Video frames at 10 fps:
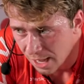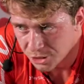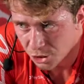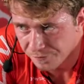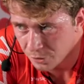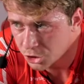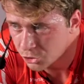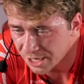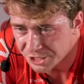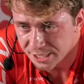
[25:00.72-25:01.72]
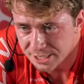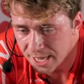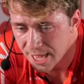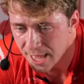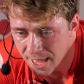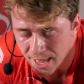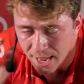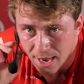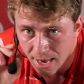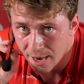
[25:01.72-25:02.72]
and do a few stretches,
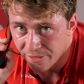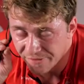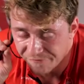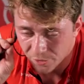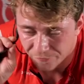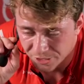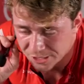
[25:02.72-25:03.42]
then feel free